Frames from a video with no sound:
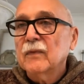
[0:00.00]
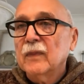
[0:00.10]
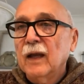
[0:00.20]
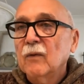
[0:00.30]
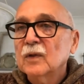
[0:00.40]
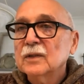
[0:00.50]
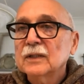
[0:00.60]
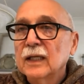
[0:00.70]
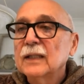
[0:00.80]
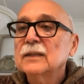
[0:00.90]
That was
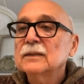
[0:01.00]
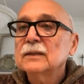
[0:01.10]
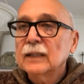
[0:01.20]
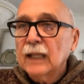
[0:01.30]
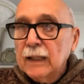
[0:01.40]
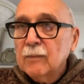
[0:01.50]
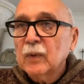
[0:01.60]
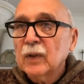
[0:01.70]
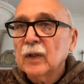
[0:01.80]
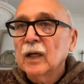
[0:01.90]
a sniper.
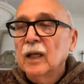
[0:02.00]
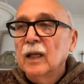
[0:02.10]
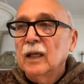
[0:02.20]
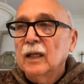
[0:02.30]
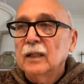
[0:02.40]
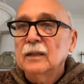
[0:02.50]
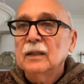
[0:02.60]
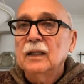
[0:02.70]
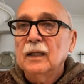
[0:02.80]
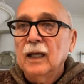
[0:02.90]
And
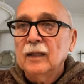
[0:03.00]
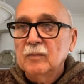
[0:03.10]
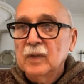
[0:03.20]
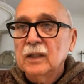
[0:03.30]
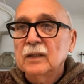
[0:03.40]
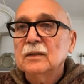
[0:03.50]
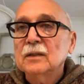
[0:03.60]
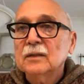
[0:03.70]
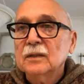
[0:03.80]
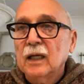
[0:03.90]
he had me in
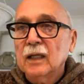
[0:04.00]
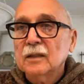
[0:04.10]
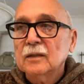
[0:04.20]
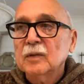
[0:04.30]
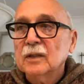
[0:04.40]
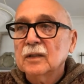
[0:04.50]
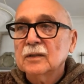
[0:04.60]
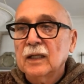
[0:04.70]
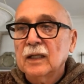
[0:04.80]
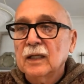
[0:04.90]
his sights because
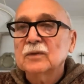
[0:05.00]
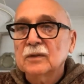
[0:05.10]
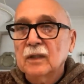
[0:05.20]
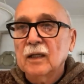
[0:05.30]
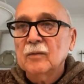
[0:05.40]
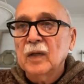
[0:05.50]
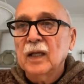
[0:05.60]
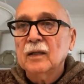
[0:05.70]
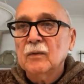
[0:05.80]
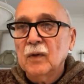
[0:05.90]
I was an
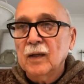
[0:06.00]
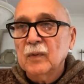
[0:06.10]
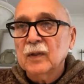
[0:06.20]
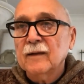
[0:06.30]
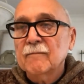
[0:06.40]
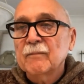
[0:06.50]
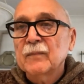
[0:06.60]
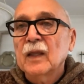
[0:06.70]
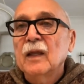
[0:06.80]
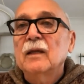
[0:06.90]
automatic weapon.
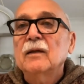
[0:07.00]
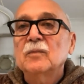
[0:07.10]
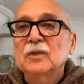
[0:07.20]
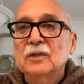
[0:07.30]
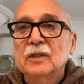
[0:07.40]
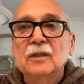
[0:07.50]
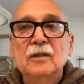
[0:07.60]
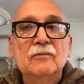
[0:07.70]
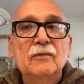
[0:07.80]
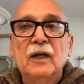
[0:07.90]
A machine
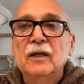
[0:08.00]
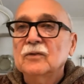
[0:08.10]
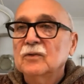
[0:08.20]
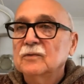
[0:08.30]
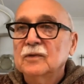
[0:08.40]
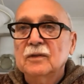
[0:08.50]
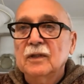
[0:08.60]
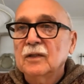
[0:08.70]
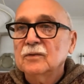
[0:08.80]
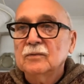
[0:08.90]
gun fires over
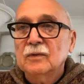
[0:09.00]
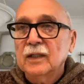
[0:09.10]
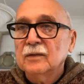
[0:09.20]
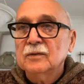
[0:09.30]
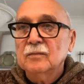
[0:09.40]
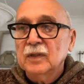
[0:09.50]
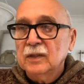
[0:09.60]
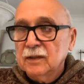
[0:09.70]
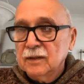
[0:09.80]
1,000 rounds a minute.